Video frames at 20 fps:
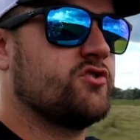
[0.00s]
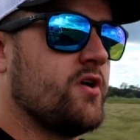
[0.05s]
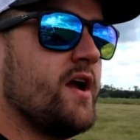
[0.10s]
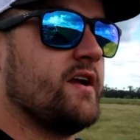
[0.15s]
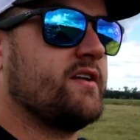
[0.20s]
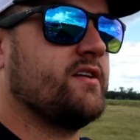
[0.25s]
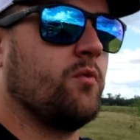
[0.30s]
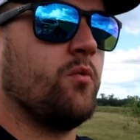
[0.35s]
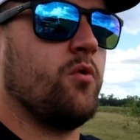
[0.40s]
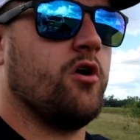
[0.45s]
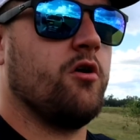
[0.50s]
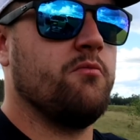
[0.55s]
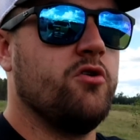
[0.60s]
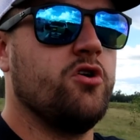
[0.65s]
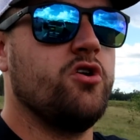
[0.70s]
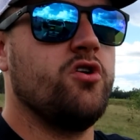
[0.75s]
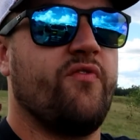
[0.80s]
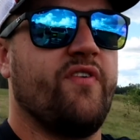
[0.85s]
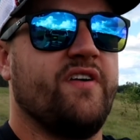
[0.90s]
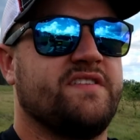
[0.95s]
the tractor
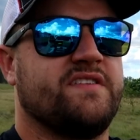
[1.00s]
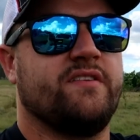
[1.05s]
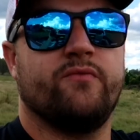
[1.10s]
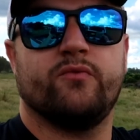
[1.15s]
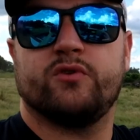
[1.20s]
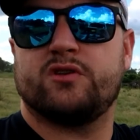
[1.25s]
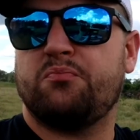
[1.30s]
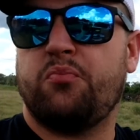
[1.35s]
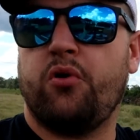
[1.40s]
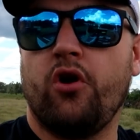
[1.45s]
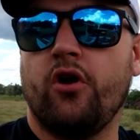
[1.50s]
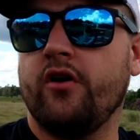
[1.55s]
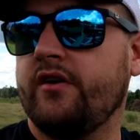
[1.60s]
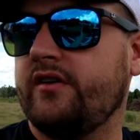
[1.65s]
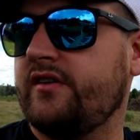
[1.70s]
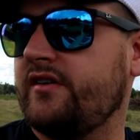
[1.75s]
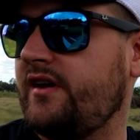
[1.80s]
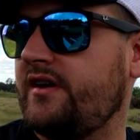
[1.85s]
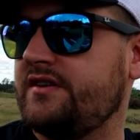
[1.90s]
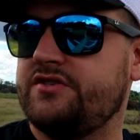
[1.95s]
won't move is it was
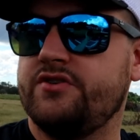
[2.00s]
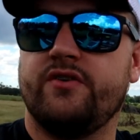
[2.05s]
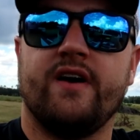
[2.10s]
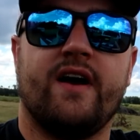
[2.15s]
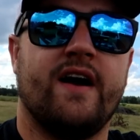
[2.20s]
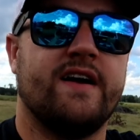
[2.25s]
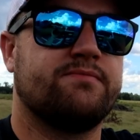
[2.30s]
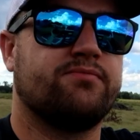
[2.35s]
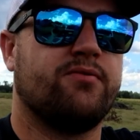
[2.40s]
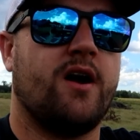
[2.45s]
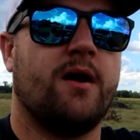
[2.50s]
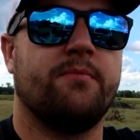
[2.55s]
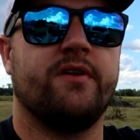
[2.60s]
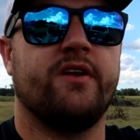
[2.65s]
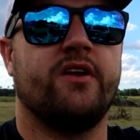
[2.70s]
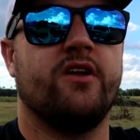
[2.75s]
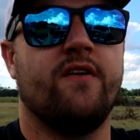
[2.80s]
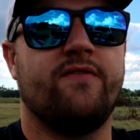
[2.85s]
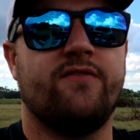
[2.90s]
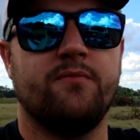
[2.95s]
parked, as you guys
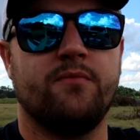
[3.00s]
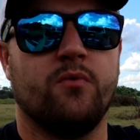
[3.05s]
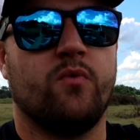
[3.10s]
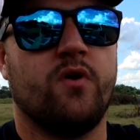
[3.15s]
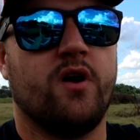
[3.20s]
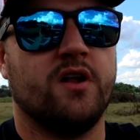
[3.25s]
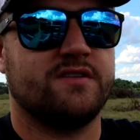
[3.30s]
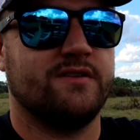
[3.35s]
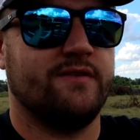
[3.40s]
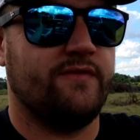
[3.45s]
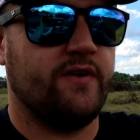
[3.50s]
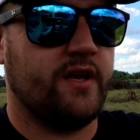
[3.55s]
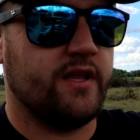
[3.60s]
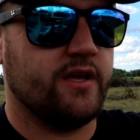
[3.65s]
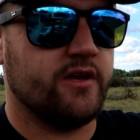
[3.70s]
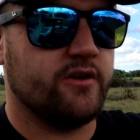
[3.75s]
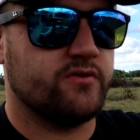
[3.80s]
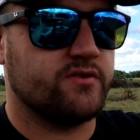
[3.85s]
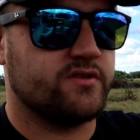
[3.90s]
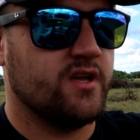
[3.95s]
probably know if you've been watching the
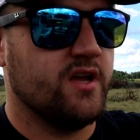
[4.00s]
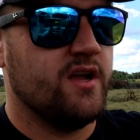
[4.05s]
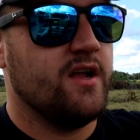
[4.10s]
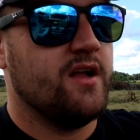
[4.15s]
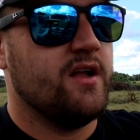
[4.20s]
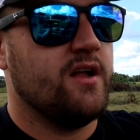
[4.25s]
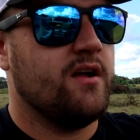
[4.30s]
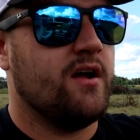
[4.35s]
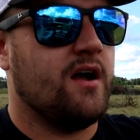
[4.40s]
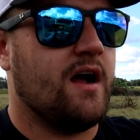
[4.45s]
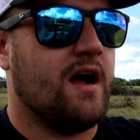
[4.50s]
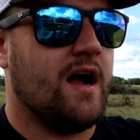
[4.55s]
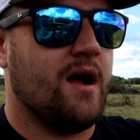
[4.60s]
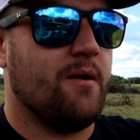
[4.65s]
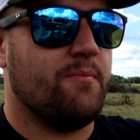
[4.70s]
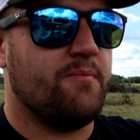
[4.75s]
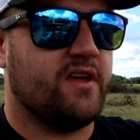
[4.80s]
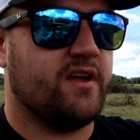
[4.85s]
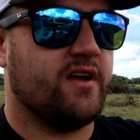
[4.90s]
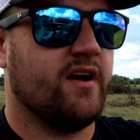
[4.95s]
videos,
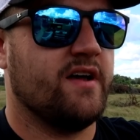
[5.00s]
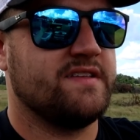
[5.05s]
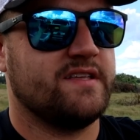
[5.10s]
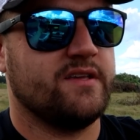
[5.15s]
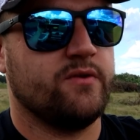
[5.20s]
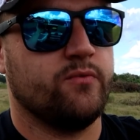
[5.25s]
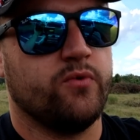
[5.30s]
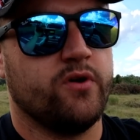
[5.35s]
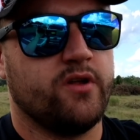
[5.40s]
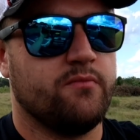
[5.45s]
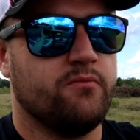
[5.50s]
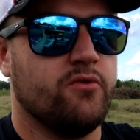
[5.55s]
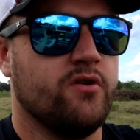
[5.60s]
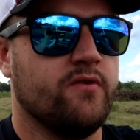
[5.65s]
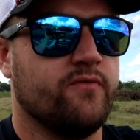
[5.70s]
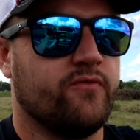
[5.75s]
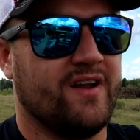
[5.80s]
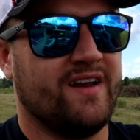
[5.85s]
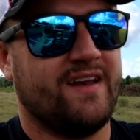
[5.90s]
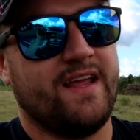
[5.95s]
because it wouldn't
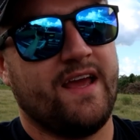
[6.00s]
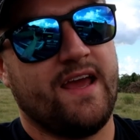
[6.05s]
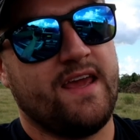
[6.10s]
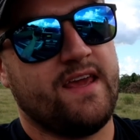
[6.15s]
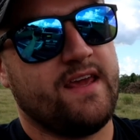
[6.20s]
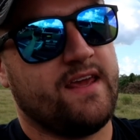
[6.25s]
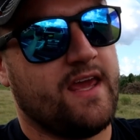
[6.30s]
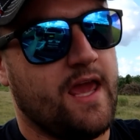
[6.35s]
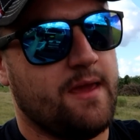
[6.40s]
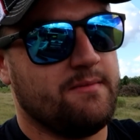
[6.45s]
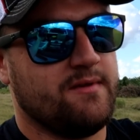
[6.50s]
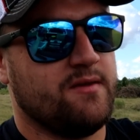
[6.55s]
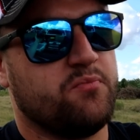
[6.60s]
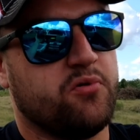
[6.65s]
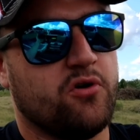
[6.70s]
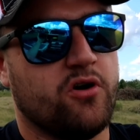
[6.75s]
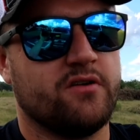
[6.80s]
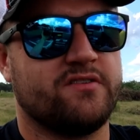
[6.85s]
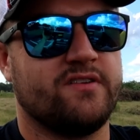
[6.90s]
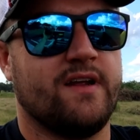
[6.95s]
move. One day he came
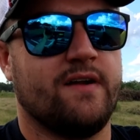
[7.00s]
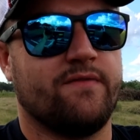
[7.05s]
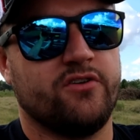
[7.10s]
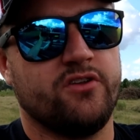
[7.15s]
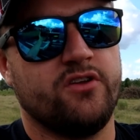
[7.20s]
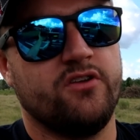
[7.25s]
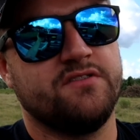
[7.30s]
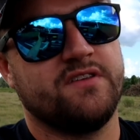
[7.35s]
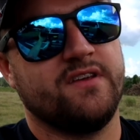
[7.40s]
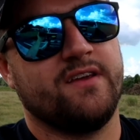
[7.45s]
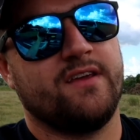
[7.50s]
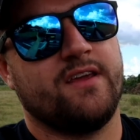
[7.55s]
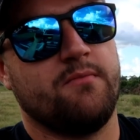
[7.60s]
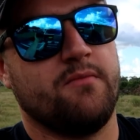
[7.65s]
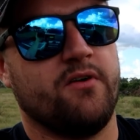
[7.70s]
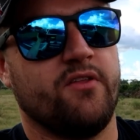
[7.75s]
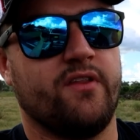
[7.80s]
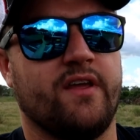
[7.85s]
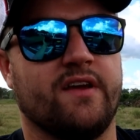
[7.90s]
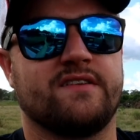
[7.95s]
in, parked it after using it,
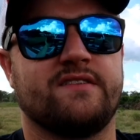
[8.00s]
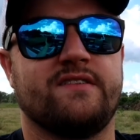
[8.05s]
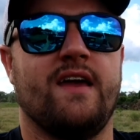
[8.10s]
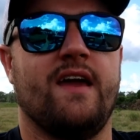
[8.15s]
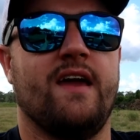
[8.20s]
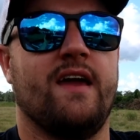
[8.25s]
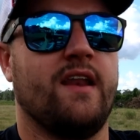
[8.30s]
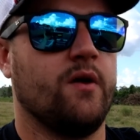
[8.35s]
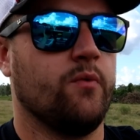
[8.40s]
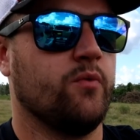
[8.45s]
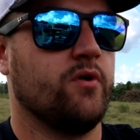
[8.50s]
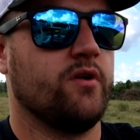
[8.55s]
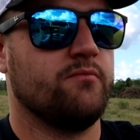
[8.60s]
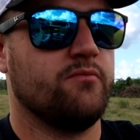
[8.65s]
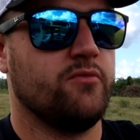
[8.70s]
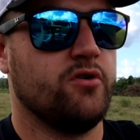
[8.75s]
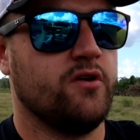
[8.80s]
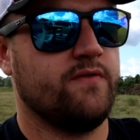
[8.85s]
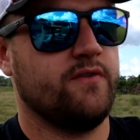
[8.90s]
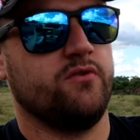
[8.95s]
came out the next day, and it
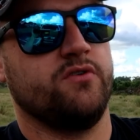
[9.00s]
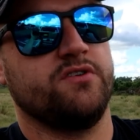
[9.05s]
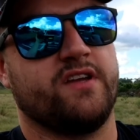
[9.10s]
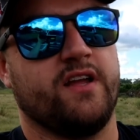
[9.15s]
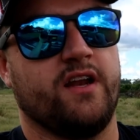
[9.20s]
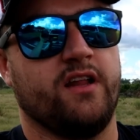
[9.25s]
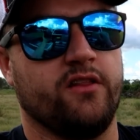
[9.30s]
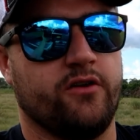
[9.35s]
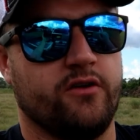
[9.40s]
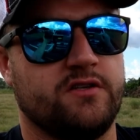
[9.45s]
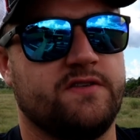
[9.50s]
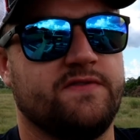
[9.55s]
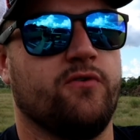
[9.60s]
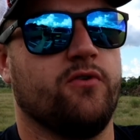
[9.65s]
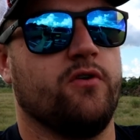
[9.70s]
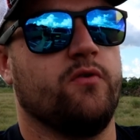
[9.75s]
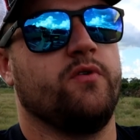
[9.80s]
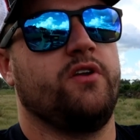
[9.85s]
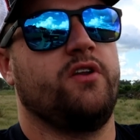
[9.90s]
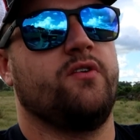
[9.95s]
wouldn't move. It would just kind of lurch
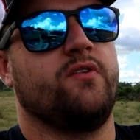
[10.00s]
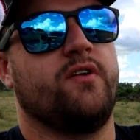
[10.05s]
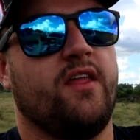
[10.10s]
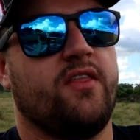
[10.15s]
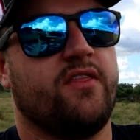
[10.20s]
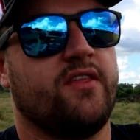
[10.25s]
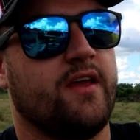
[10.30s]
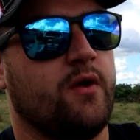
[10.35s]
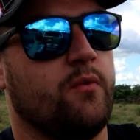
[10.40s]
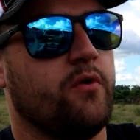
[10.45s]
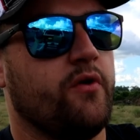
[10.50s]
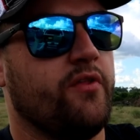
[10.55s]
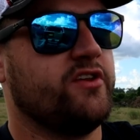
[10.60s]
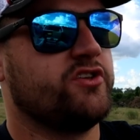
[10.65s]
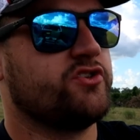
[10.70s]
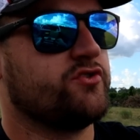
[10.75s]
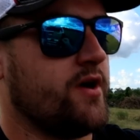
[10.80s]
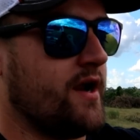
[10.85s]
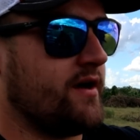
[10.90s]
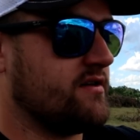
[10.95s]
forward, wouldn't do anything. Well,
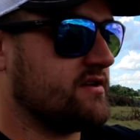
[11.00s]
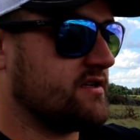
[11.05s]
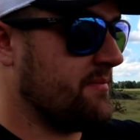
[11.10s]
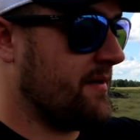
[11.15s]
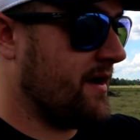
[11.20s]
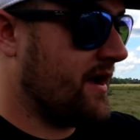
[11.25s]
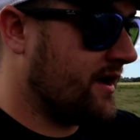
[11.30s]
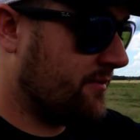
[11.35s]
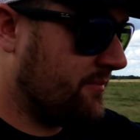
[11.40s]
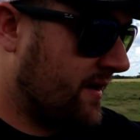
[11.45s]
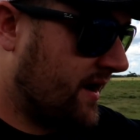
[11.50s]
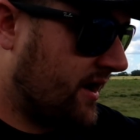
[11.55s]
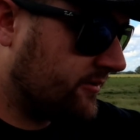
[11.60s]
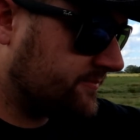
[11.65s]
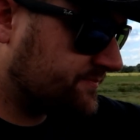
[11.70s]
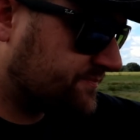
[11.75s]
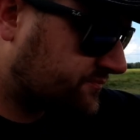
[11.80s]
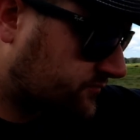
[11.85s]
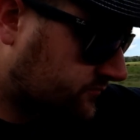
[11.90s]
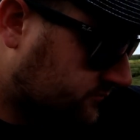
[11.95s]
these tractors are
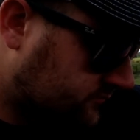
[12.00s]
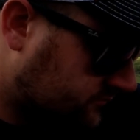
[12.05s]
about